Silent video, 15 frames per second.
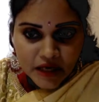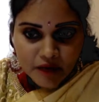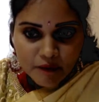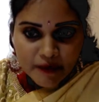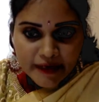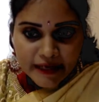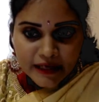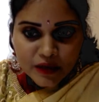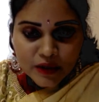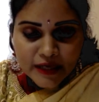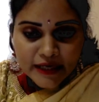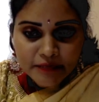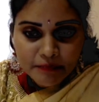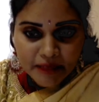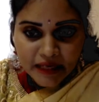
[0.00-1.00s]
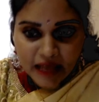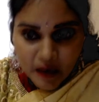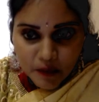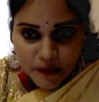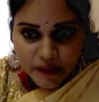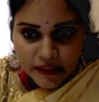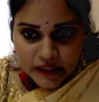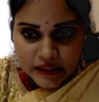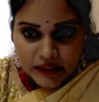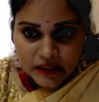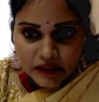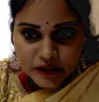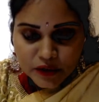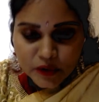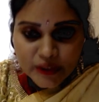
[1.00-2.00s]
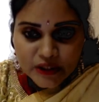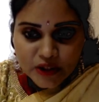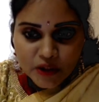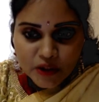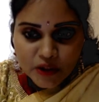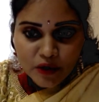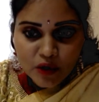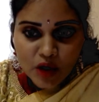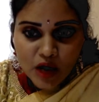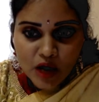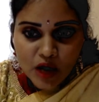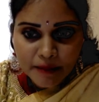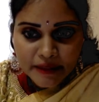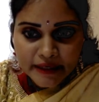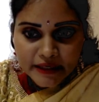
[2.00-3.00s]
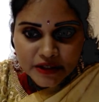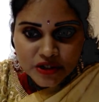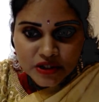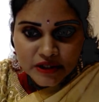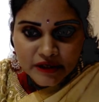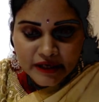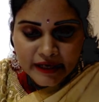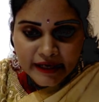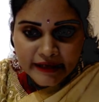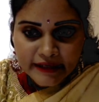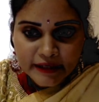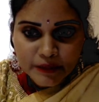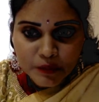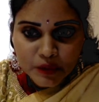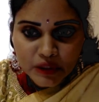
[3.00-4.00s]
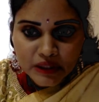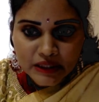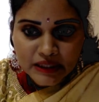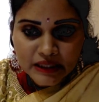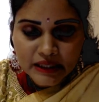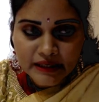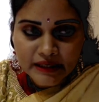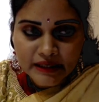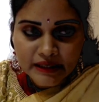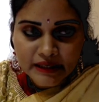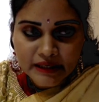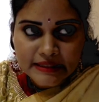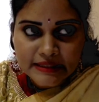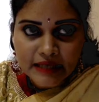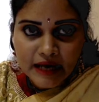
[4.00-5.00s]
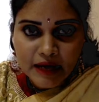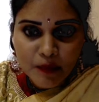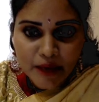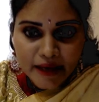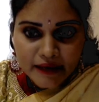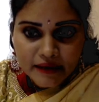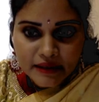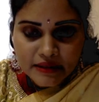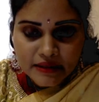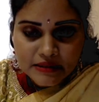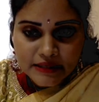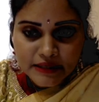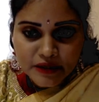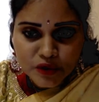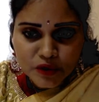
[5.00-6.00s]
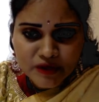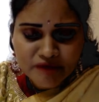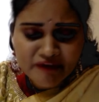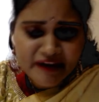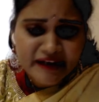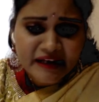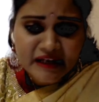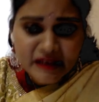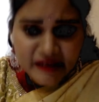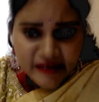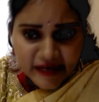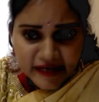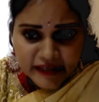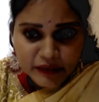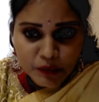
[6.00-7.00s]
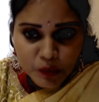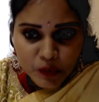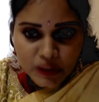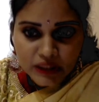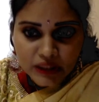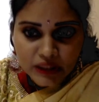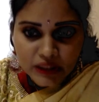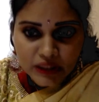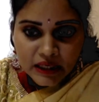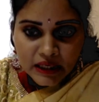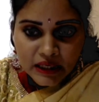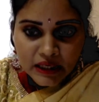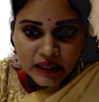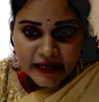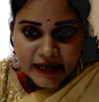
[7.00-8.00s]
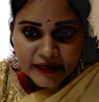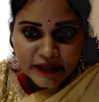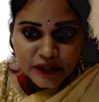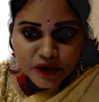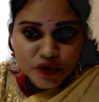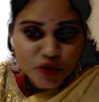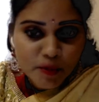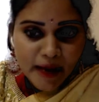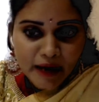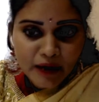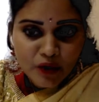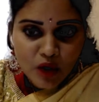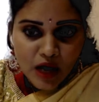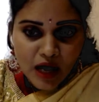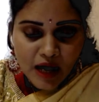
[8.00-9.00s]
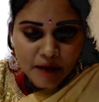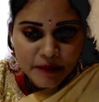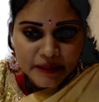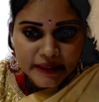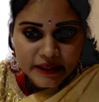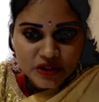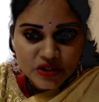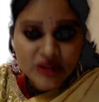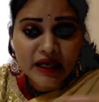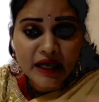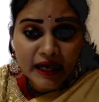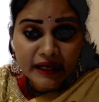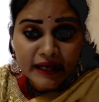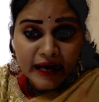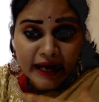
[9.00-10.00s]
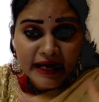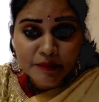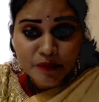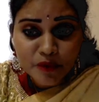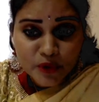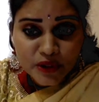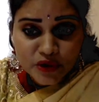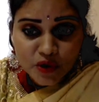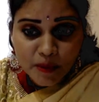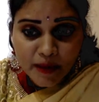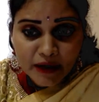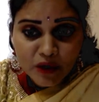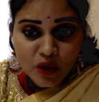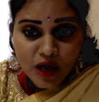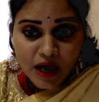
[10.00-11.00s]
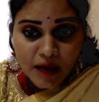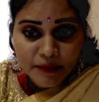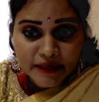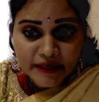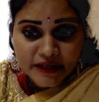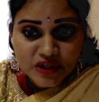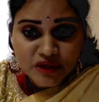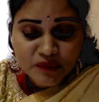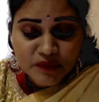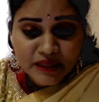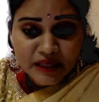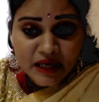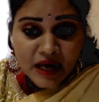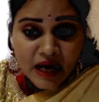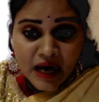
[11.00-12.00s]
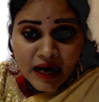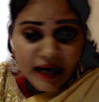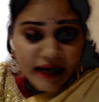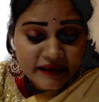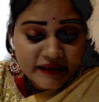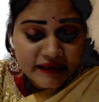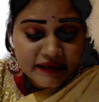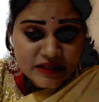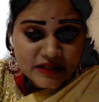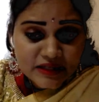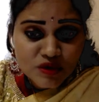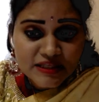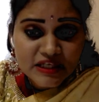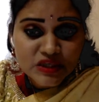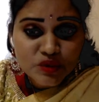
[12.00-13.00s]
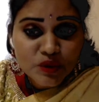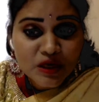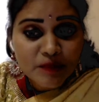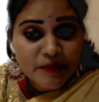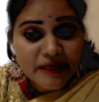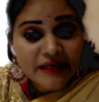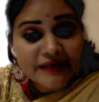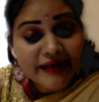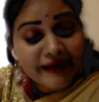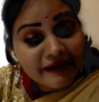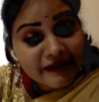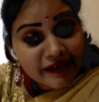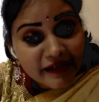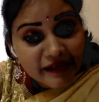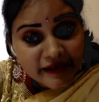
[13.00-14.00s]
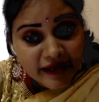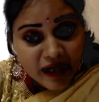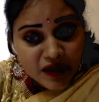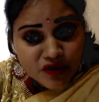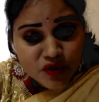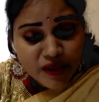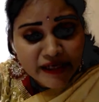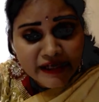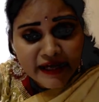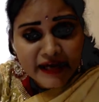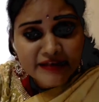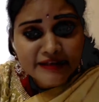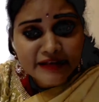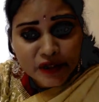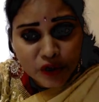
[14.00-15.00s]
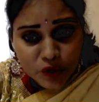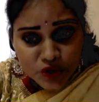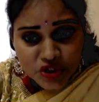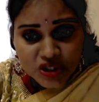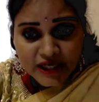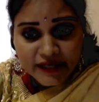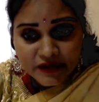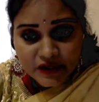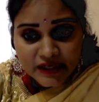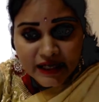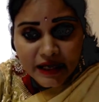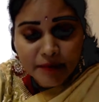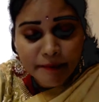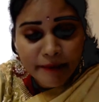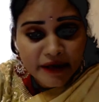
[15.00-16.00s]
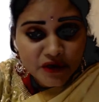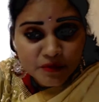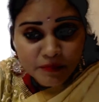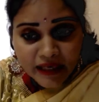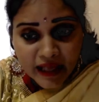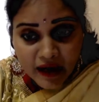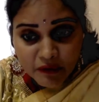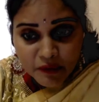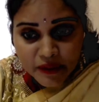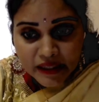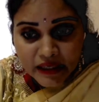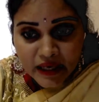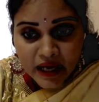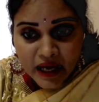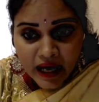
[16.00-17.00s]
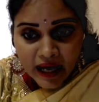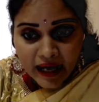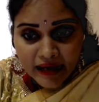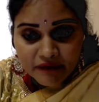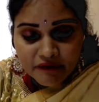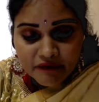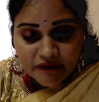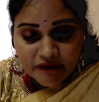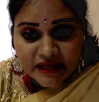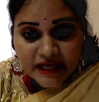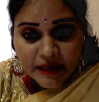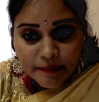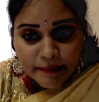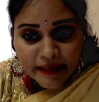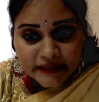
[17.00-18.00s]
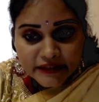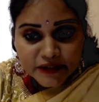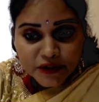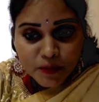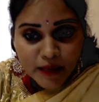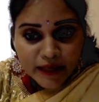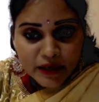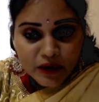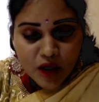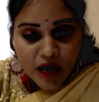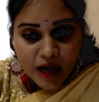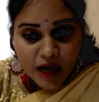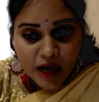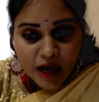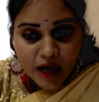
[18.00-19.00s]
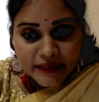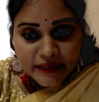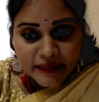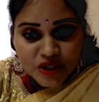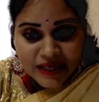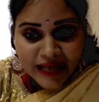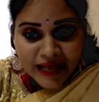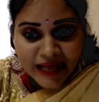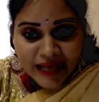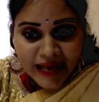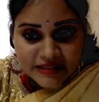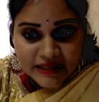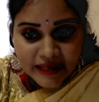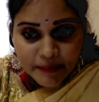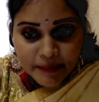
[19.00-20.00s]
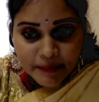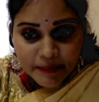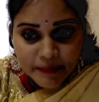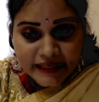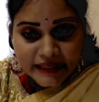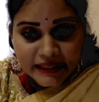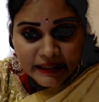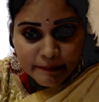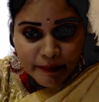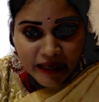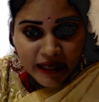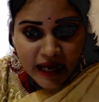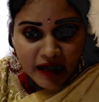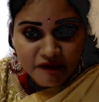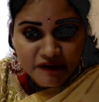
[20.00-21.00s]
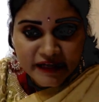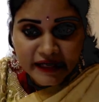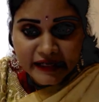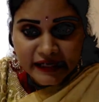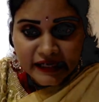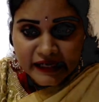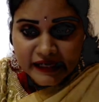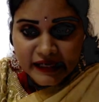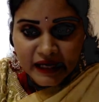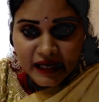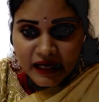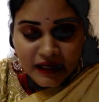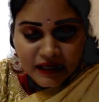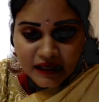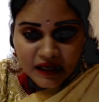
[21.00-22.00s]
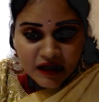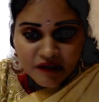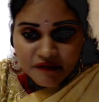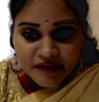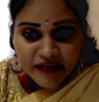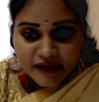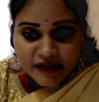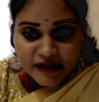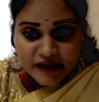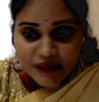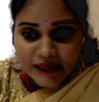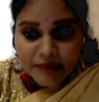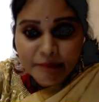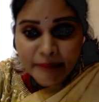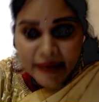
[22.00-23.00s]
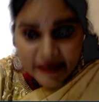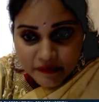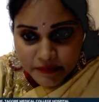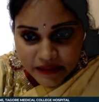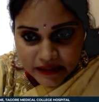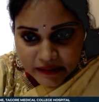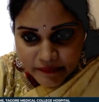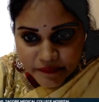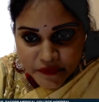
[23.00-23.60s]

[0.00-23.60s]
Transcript: When I look at Malawi doing tobacco harm reduction related work, raising awareness and doing very creative work related to tobacco harm reduction, and I am doing tobacco harm reduction work, and there is no such work being done in India. So India is a huge country compared to Malawi. And when we compare the tobacco harm reduction landscape in Malawi and India, we are non-comparable.